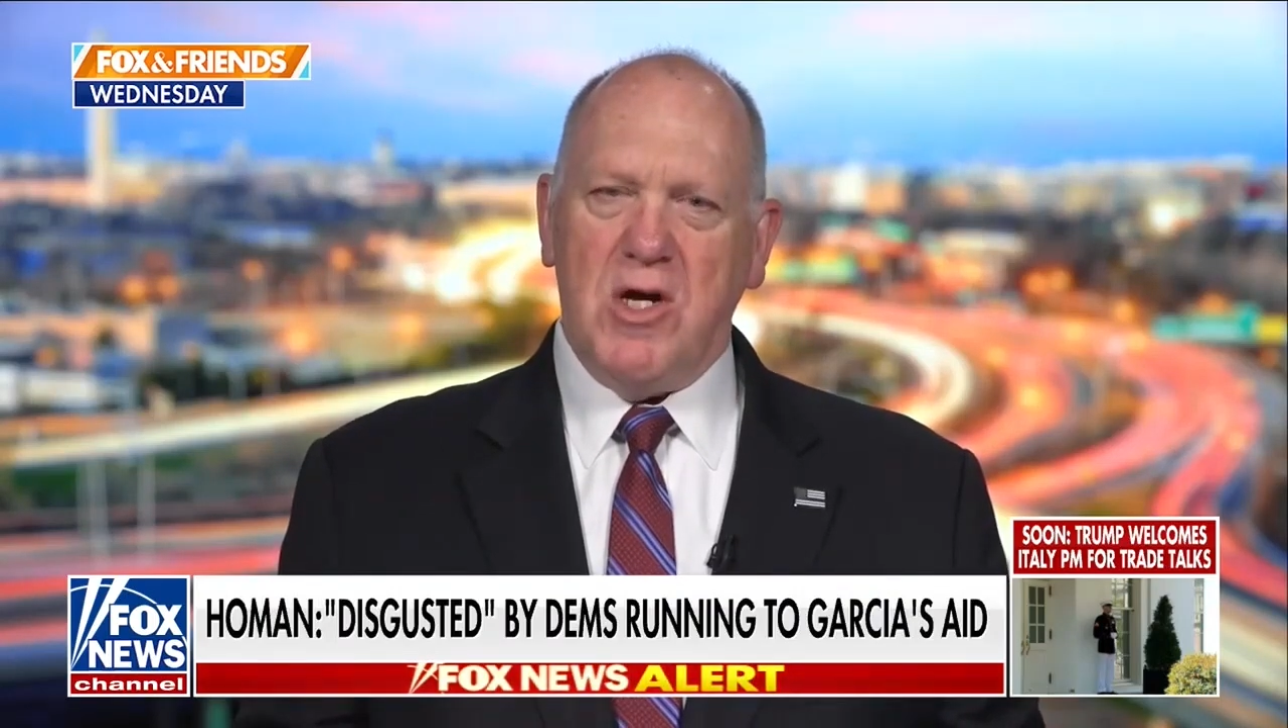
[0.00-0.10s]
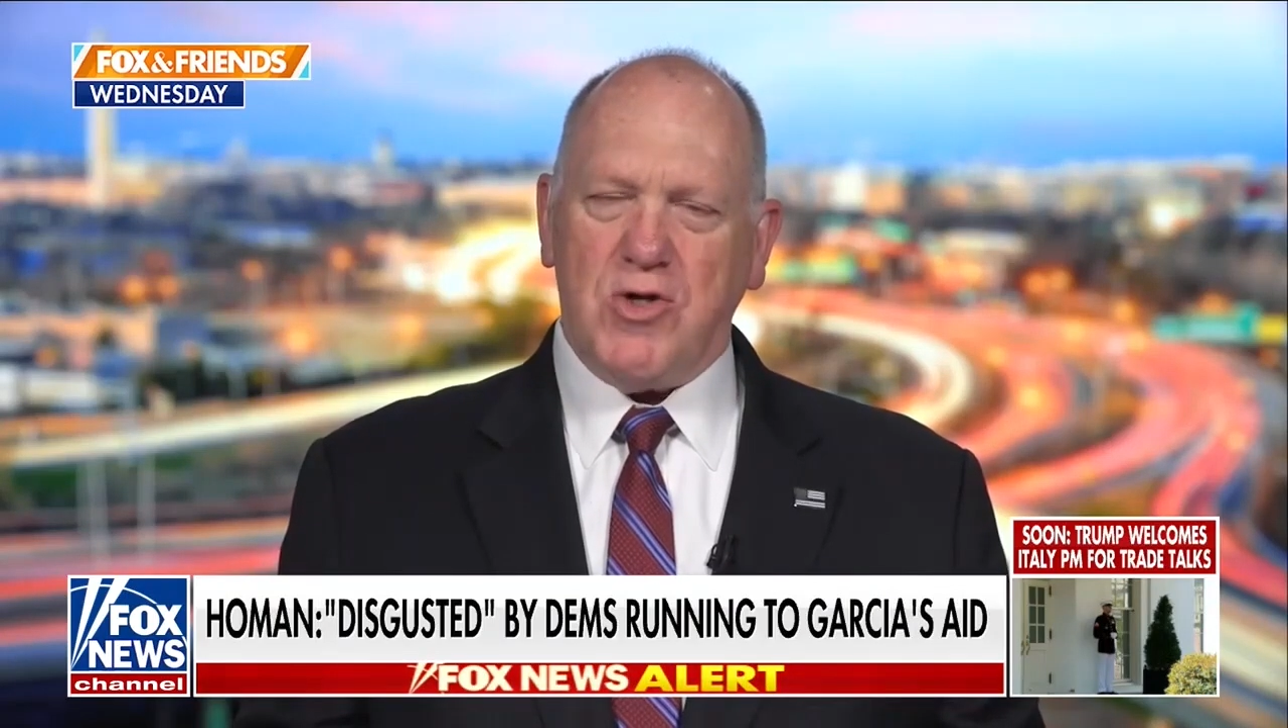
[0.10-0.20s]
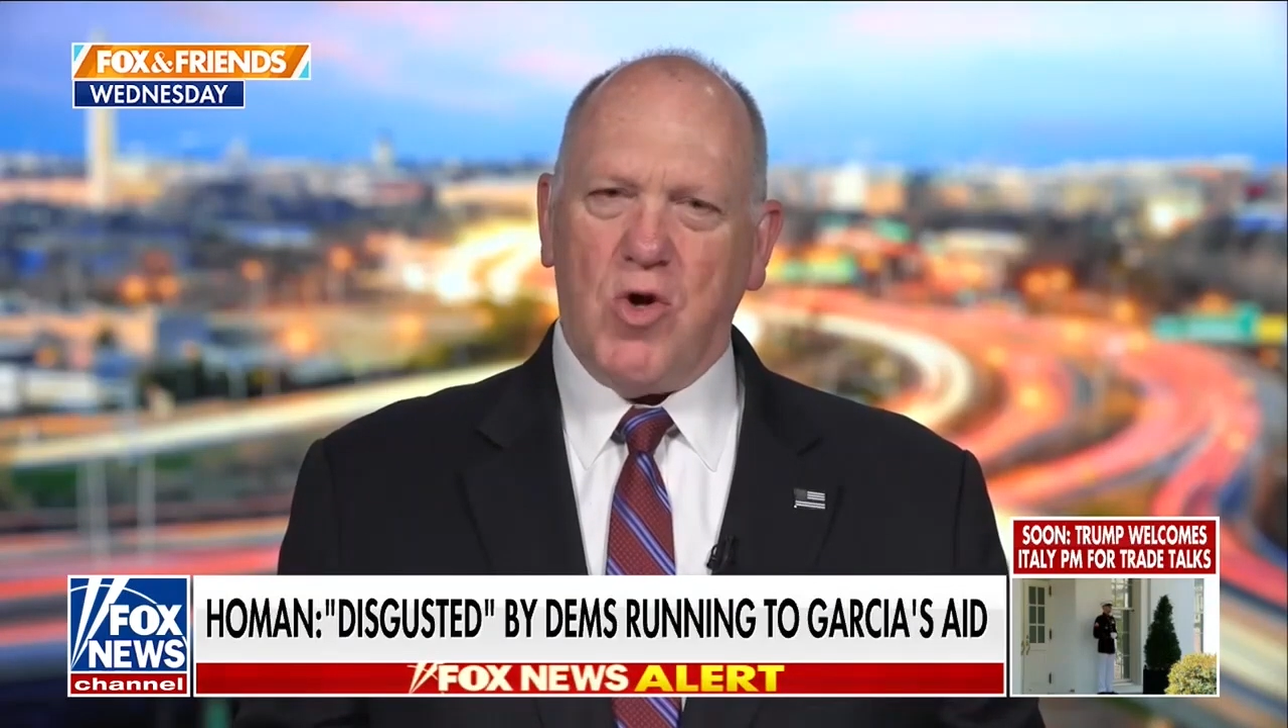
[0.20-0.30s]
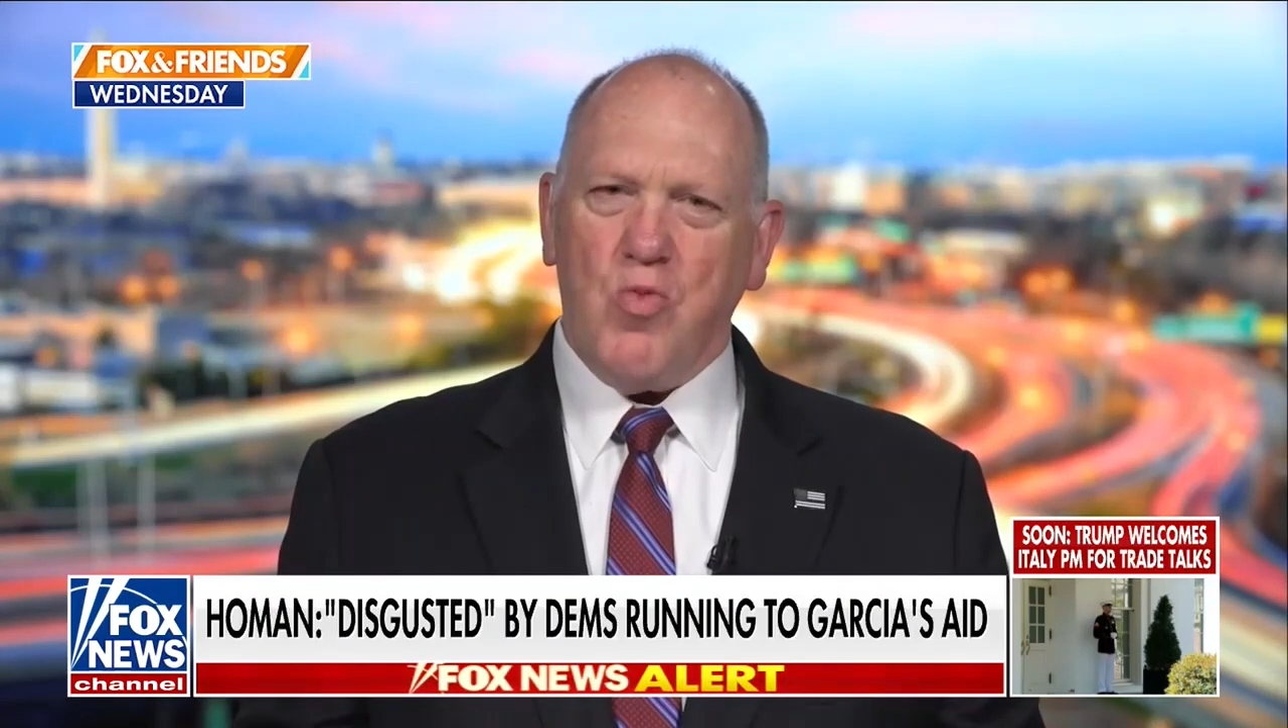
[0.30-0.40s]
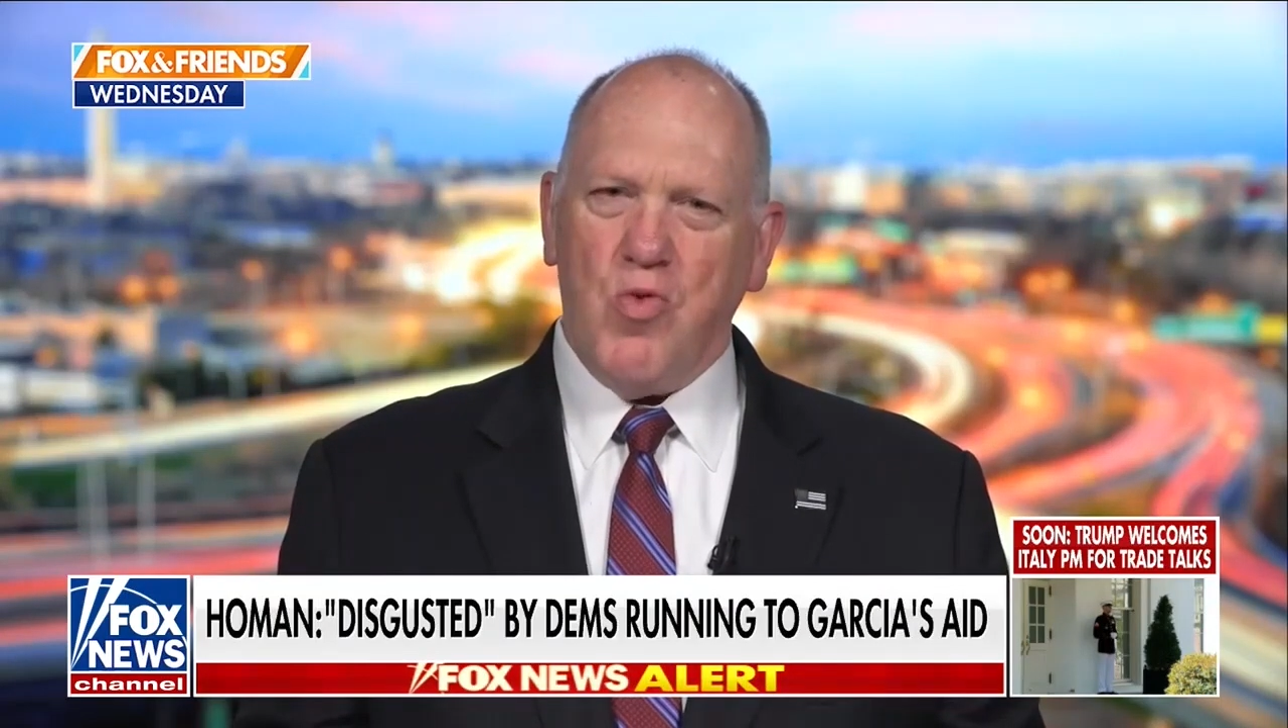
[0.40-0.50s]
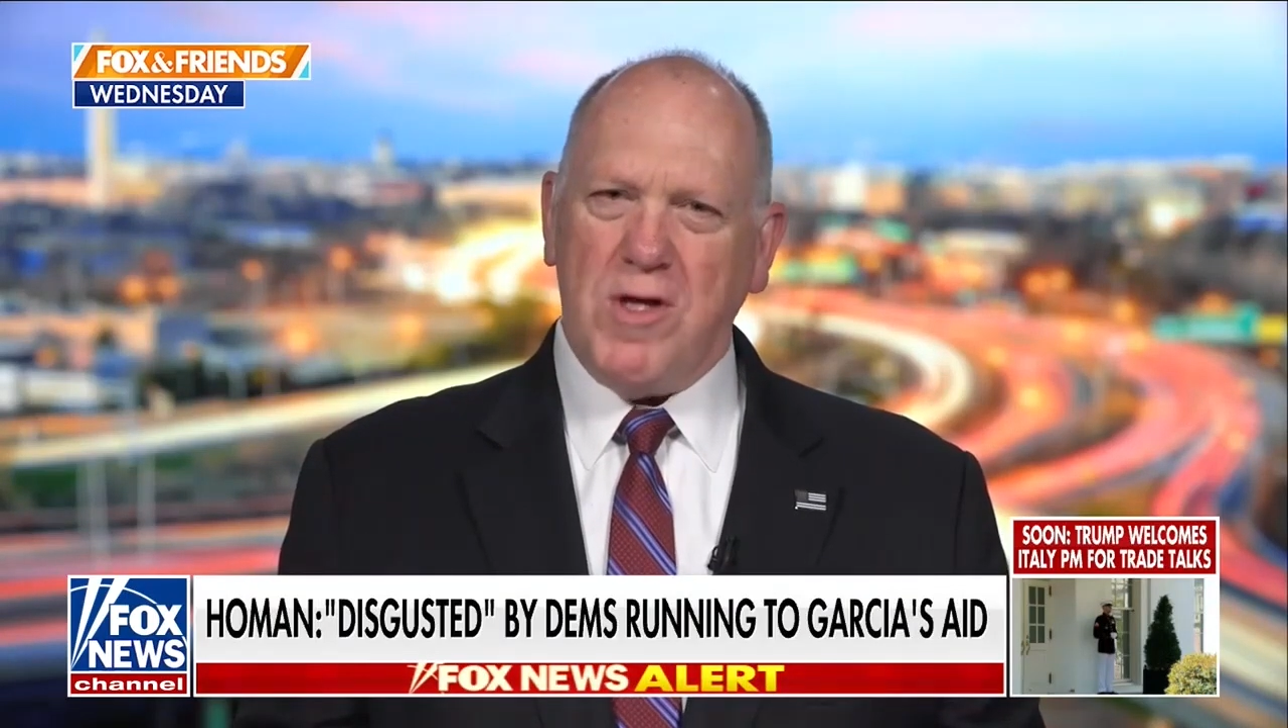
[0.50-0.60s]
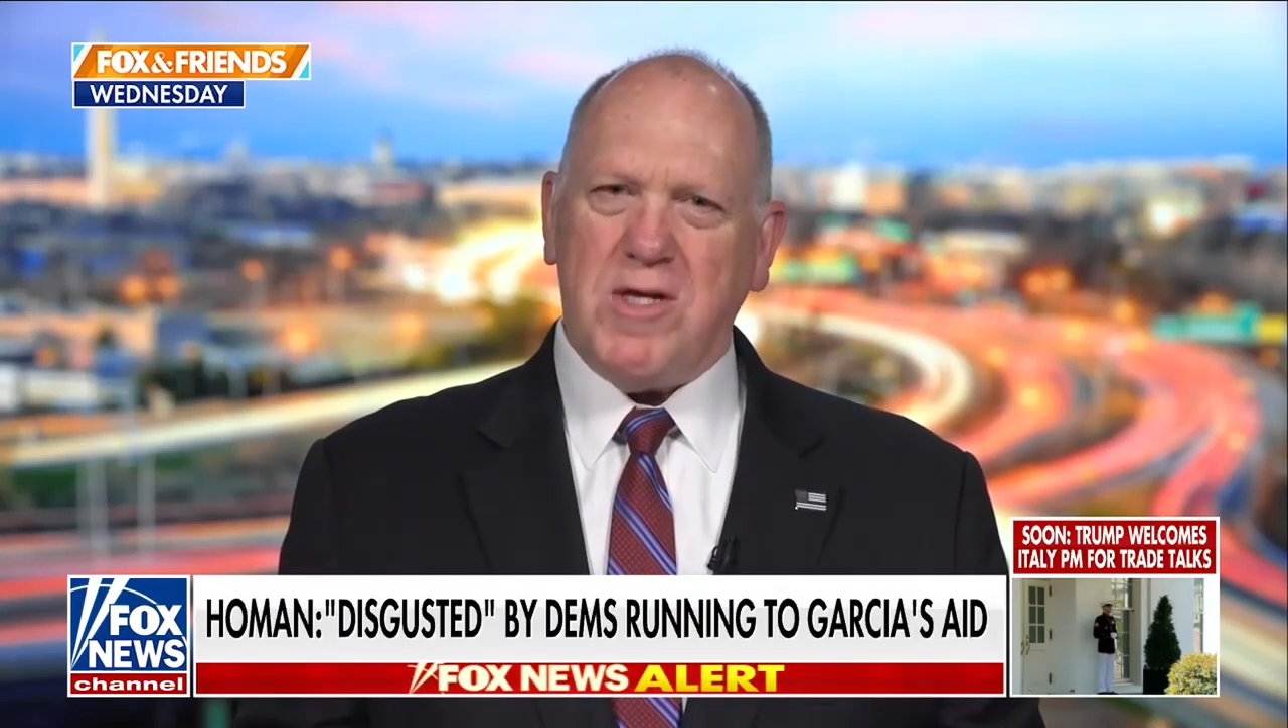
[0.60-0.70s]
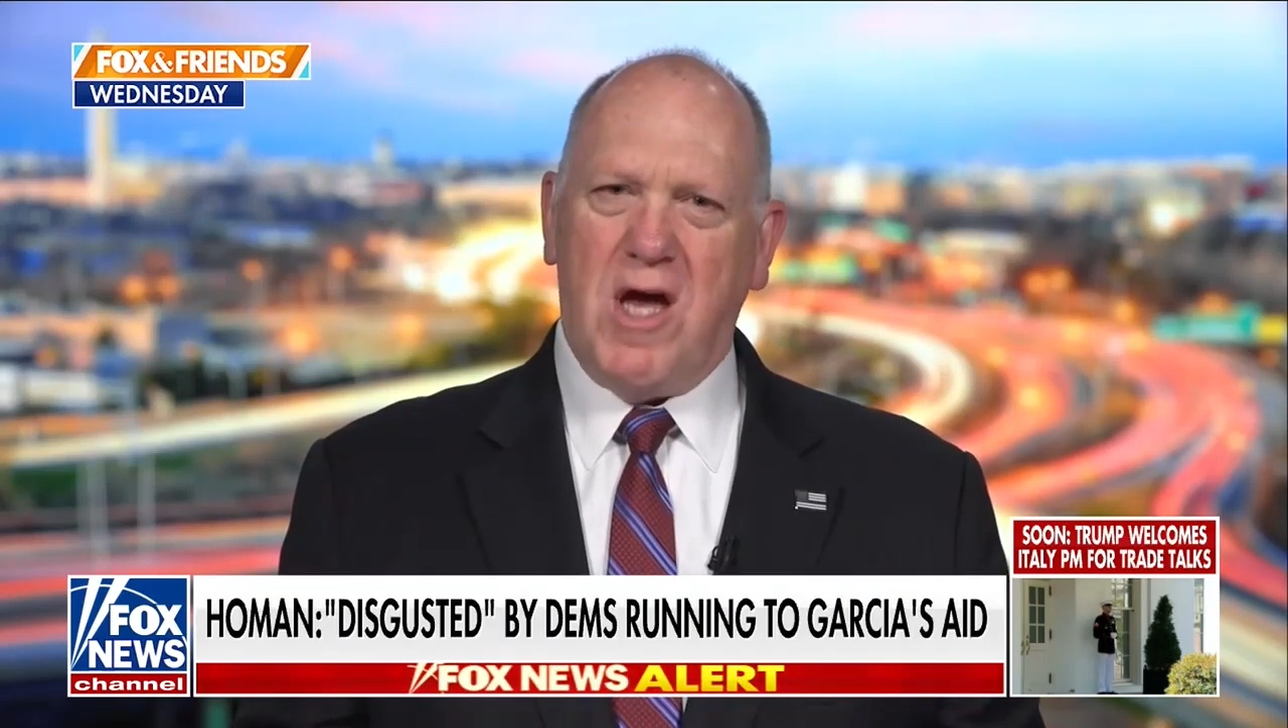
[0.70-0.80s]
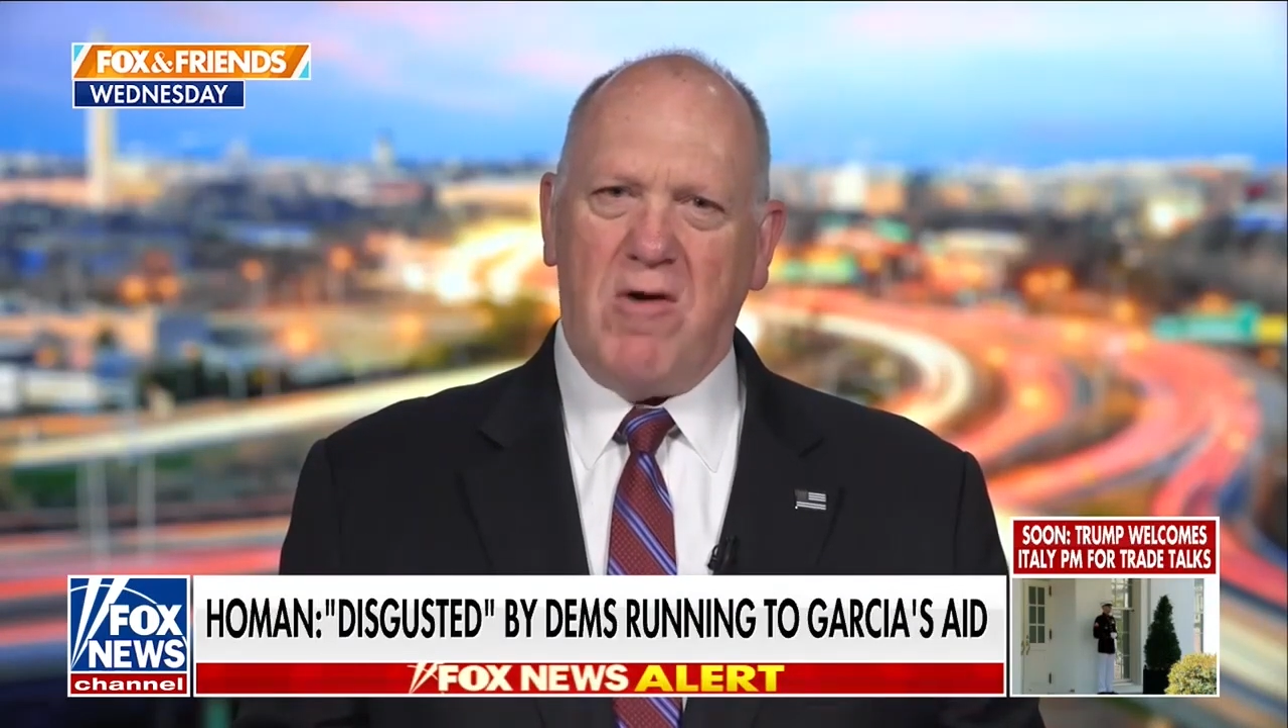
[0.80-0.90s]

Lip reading: is going to run to